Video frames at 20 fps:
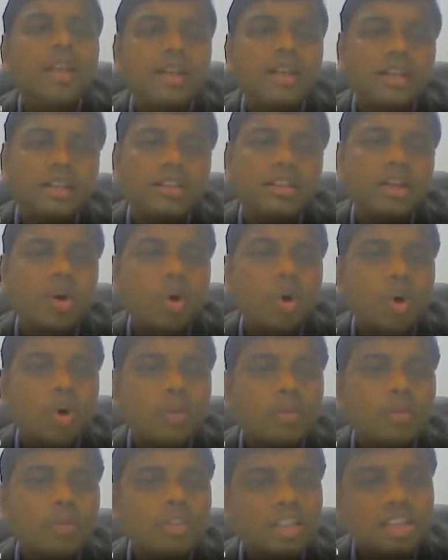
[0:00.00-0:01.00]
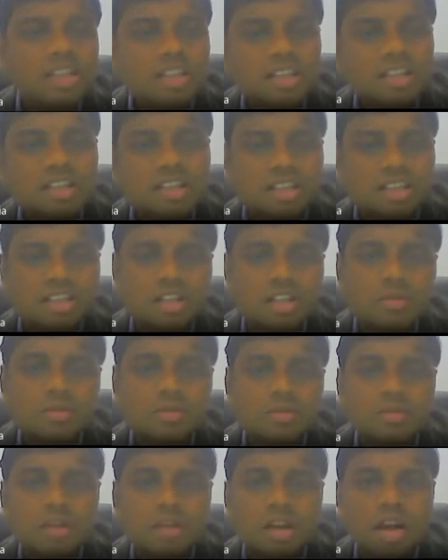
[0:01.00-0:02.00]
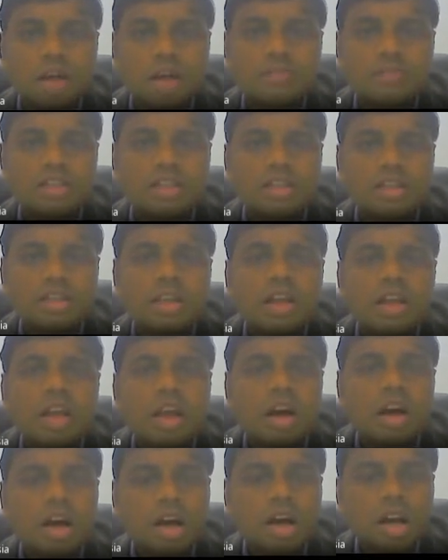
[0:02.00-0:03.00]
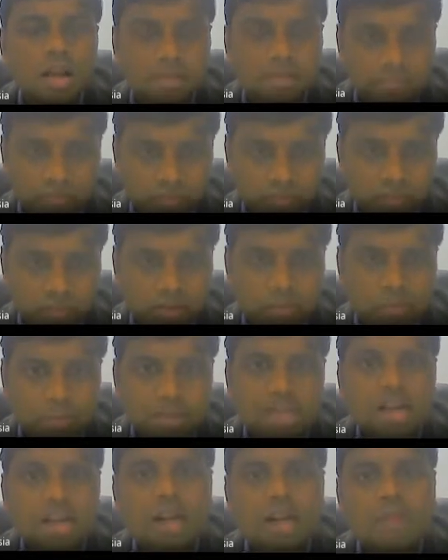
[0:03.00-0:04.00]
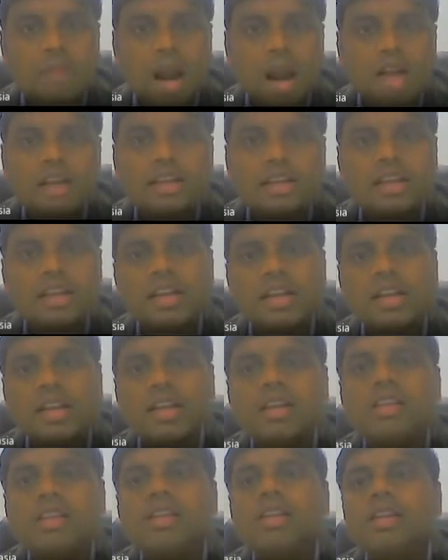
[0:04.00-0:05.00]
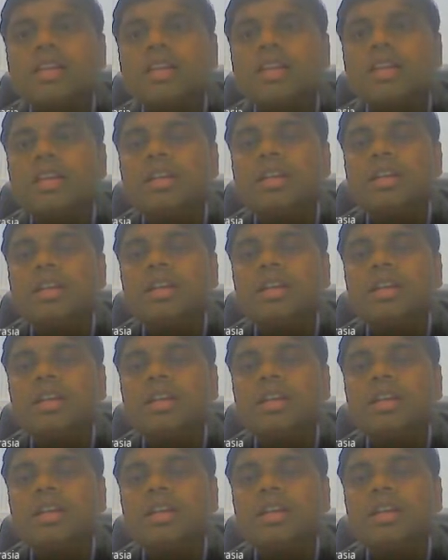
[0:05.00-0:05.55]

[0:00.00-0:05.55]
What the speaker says: is the homogeneous distribution of the uh, filler particle in the